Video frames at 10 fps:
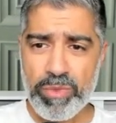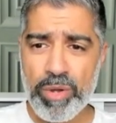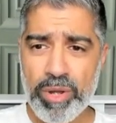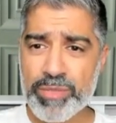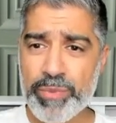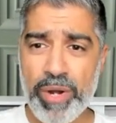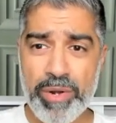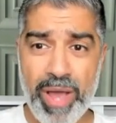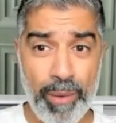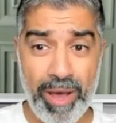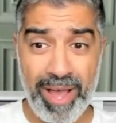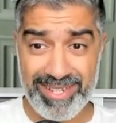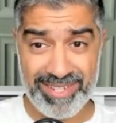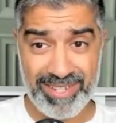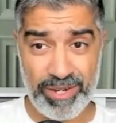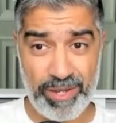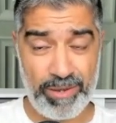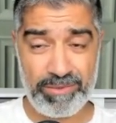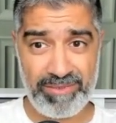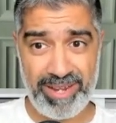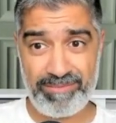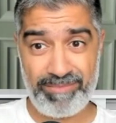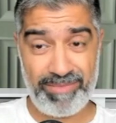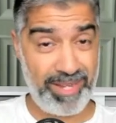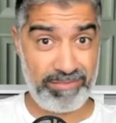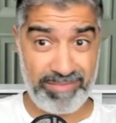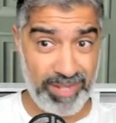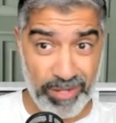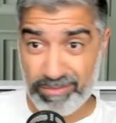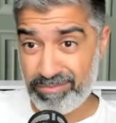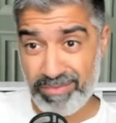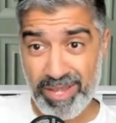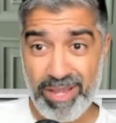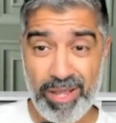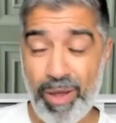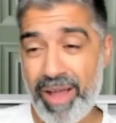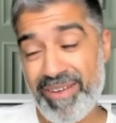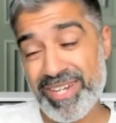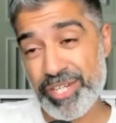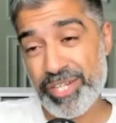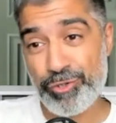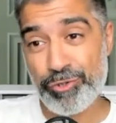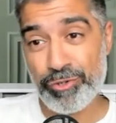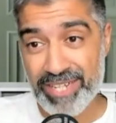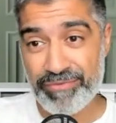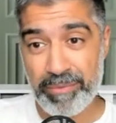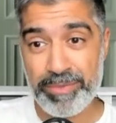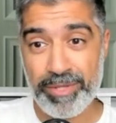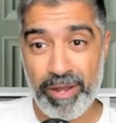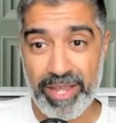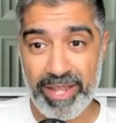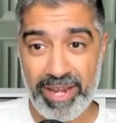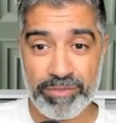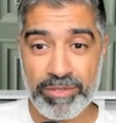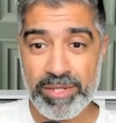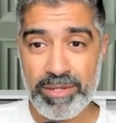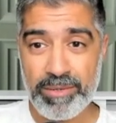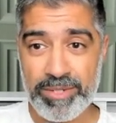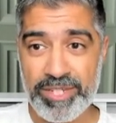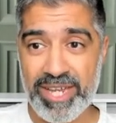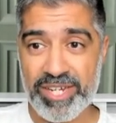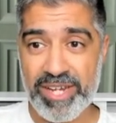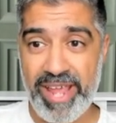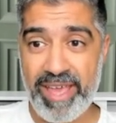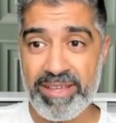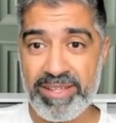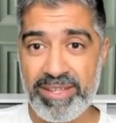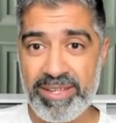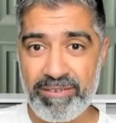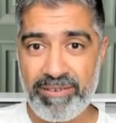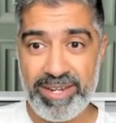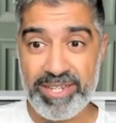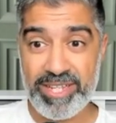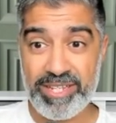Well, because we don't know how high this is going to go, right? It could go. I've actually drawn the next fib target level, which is actually here, right? This